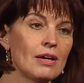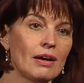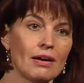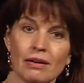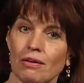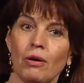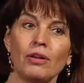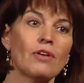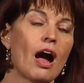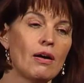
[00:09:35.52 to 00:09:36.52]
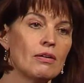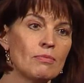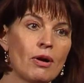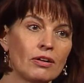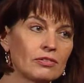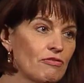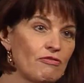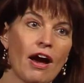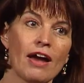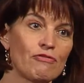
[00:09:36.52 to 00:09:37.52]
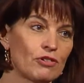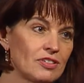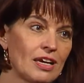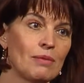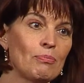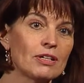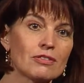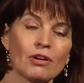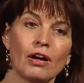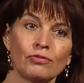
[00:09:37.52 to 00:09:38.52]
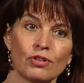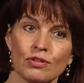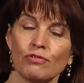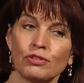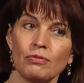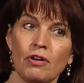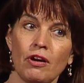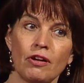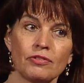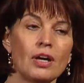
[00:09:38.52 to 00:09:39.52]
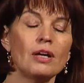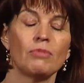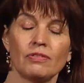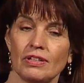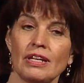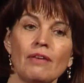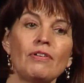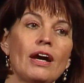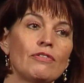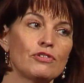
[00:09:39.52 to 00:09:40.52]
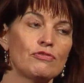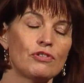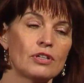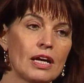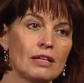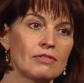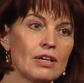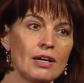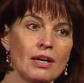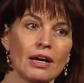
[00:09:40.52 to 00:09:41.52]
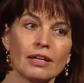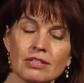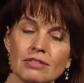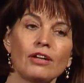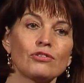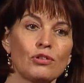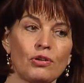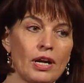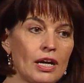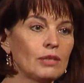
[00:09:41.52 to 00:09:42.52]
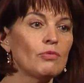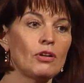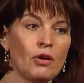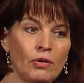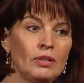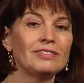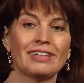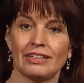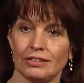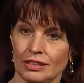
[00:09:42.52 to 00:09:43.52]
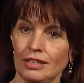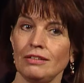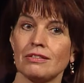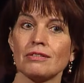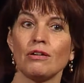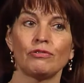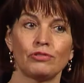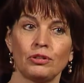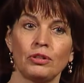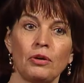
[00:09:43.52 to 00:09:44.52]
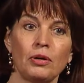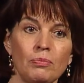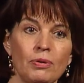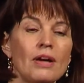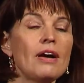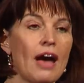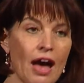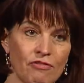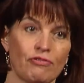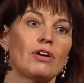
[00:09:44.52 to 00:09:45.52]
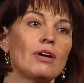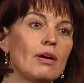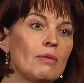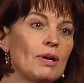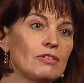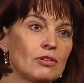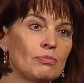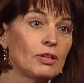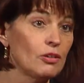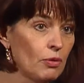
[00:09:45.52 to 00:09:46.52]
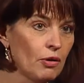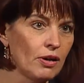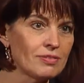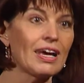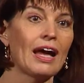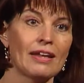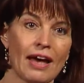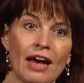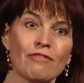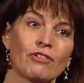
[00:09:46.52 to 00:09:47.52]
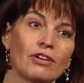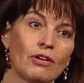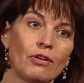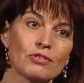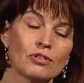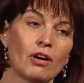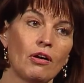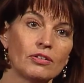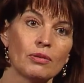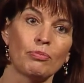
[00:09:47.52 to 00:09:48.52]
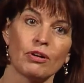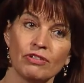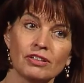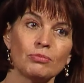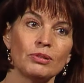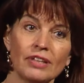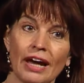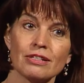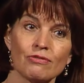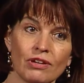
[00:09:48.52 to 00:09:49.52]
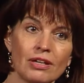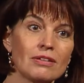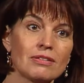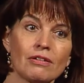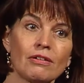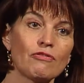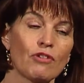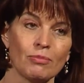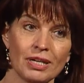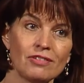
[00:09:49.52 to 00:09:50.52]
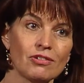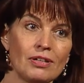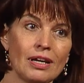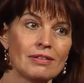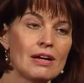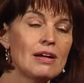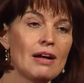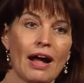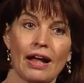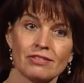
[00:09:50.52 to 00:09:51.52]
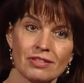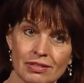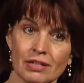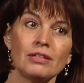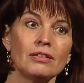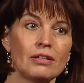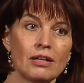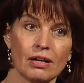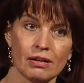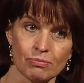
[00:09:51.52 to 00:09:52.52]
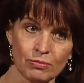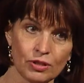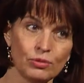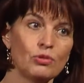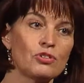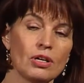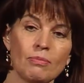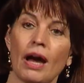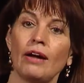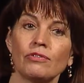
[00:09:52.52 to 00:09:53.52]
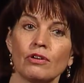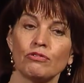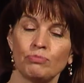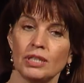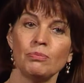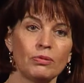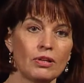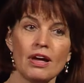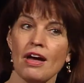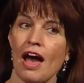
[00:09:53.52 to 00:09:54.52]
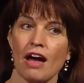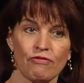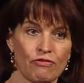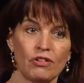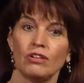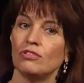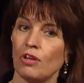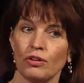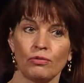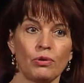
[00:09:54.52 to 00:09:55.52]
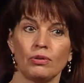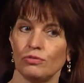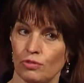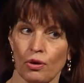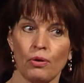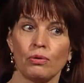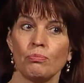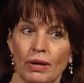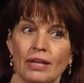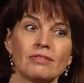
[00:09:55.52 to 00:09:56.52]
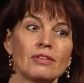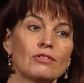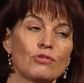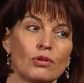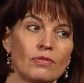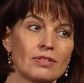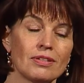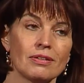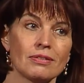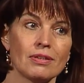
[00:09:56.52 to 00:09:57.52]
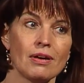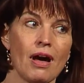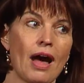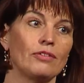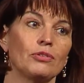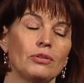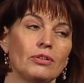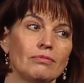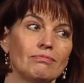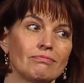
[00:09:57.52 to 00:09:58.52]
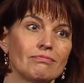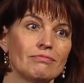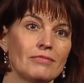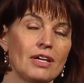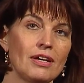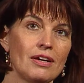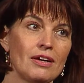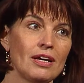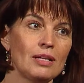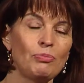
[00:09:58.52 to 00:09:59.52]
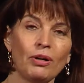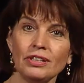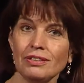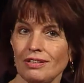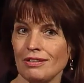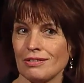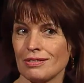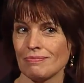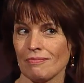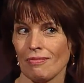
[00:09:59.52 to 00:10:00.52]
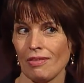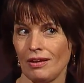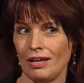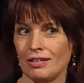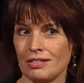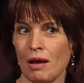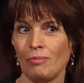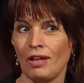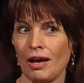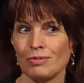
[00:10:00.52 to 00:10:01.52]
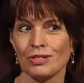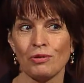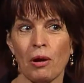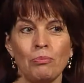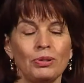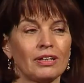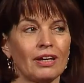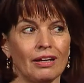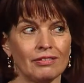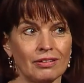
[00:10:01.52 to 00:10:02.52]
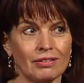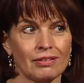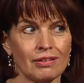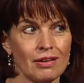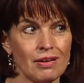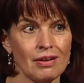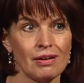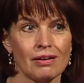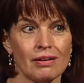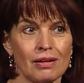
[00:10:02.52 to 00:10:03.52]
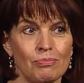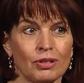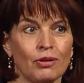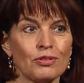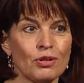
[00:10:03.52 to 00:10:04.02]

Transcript: among the 5 or 10 best countries of the world. But we never have to forget, it's not correct when only the elites of the globe have a better world, can have also all the profitable, nice things from internet, and still a huge amount of people have no basic services at all. In politics, it's sometimes complicated because